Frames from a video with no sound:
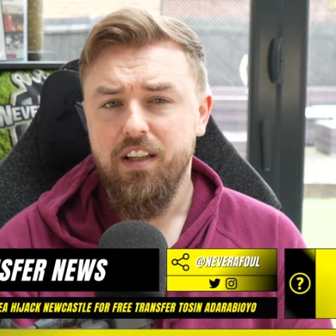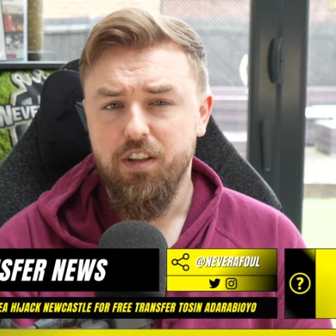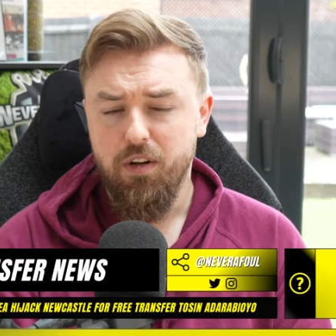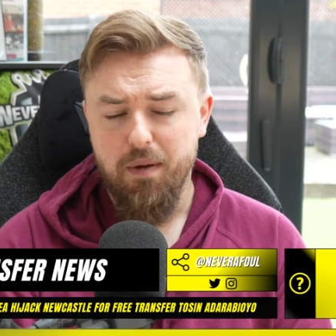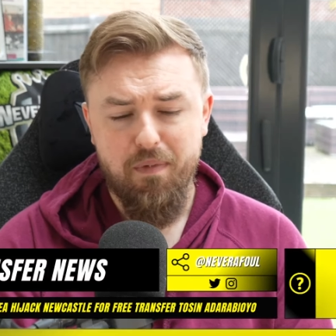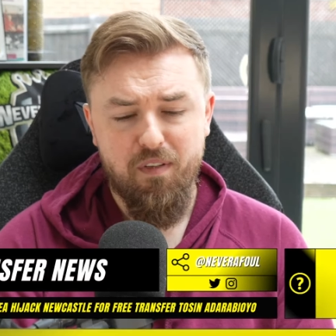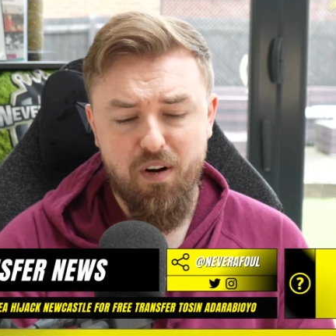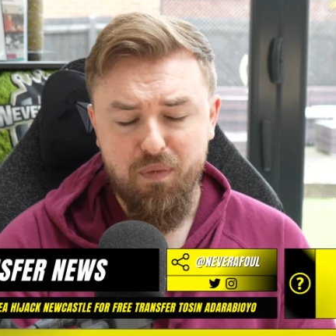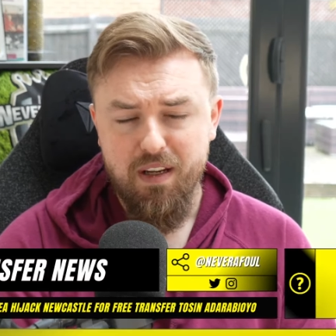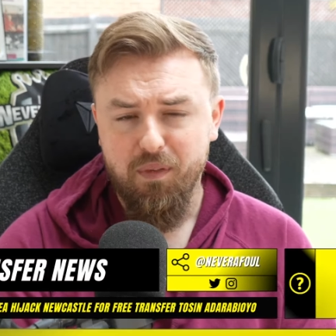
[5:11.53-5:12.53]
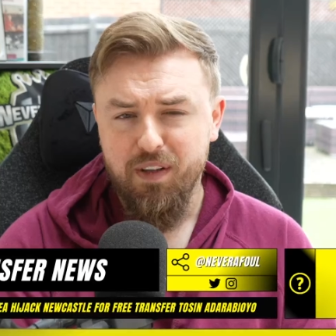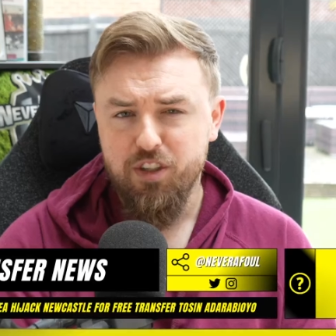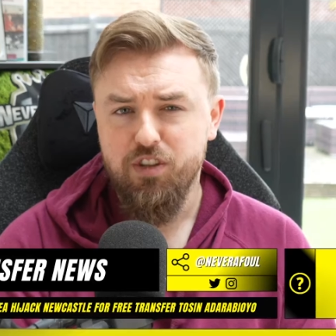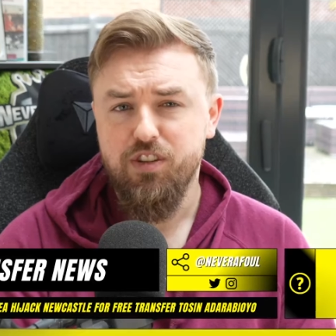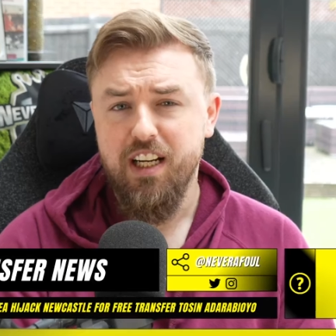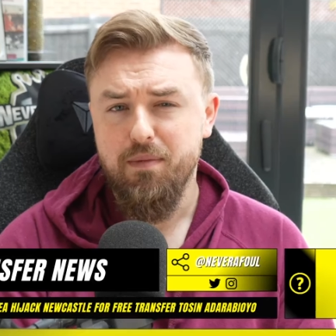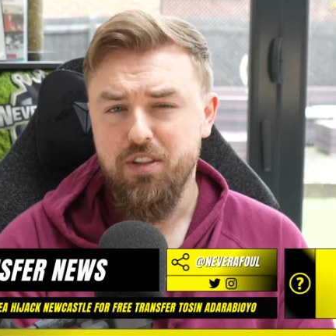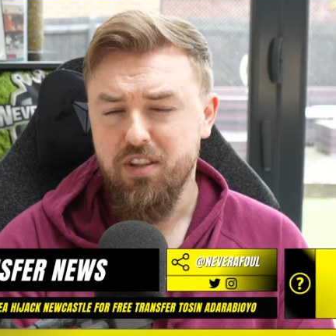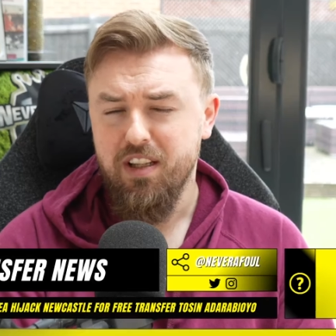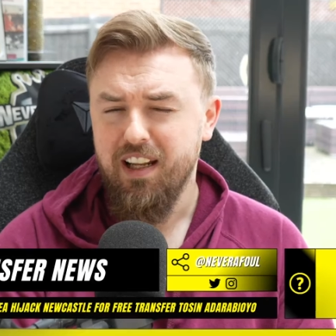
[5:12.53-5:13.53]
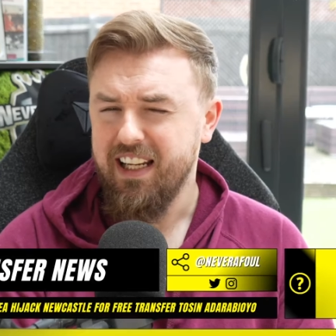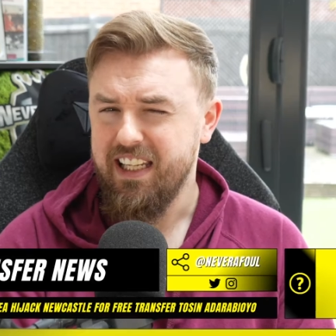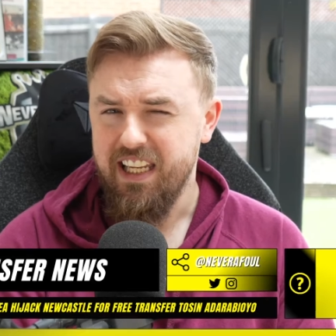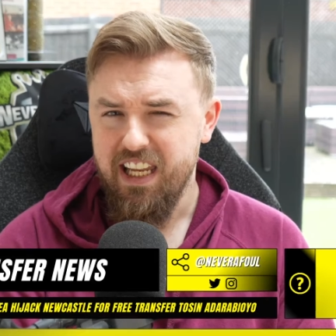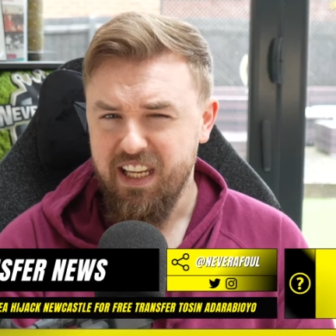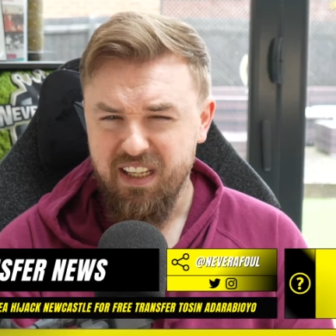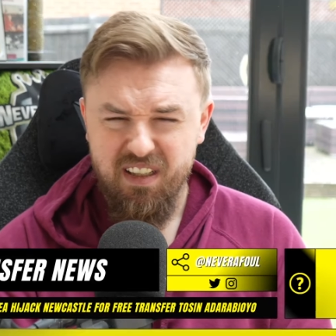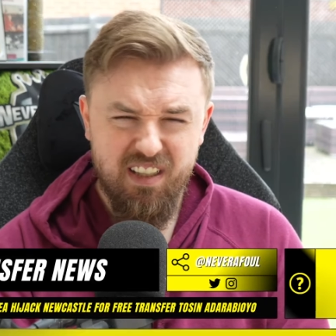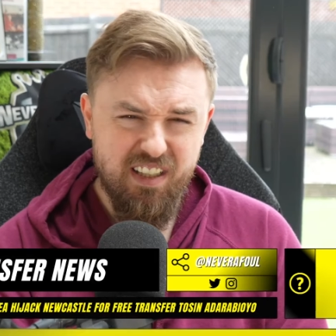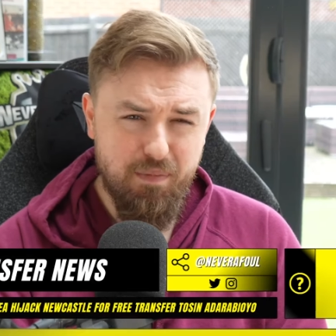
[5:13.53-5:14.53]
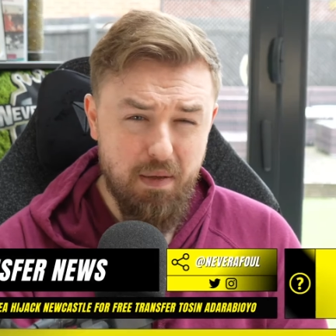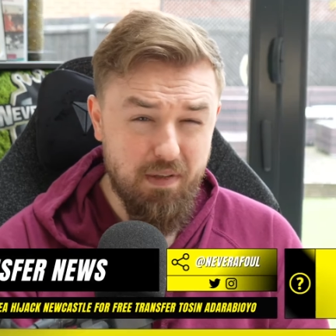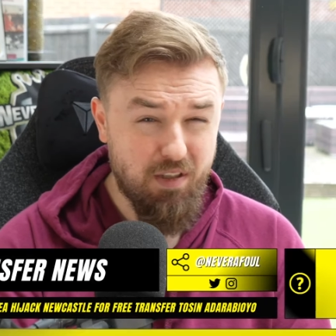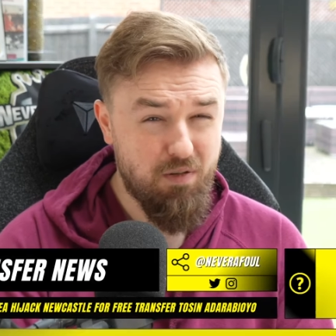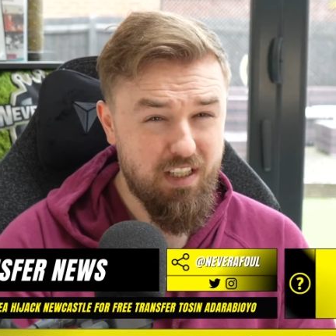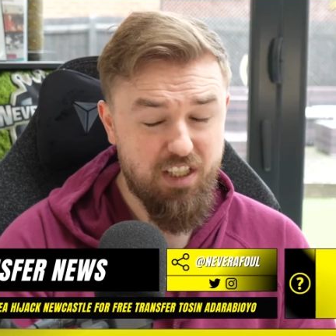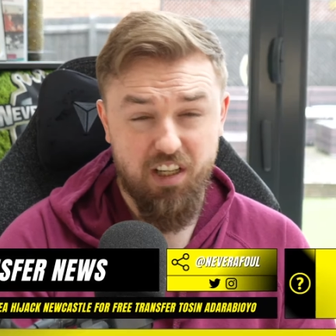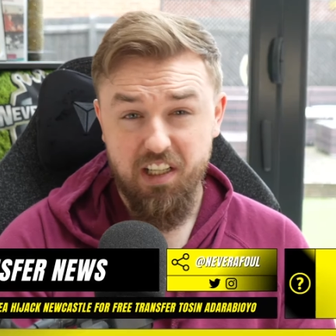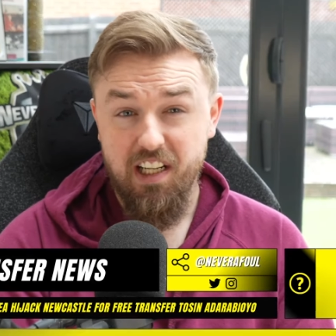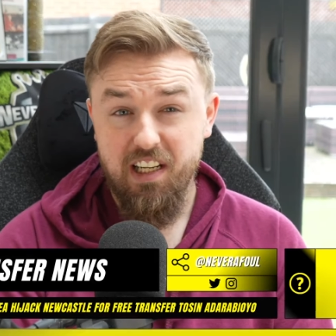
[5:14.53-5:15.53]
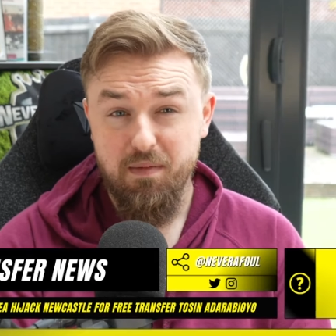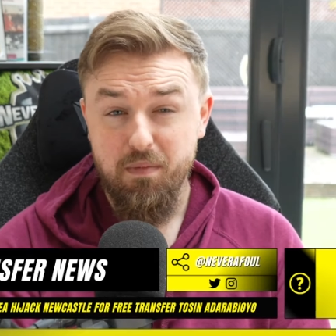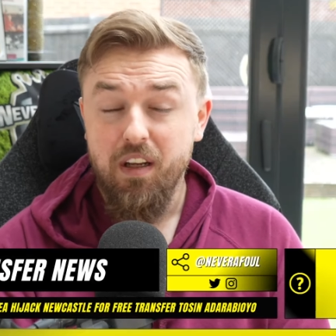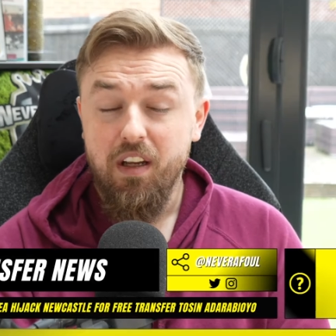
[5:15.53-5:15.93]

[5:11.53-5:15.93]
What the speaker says: You know, they're roughly, I think Chalobah's just like a year, maybe 2 years younger than him.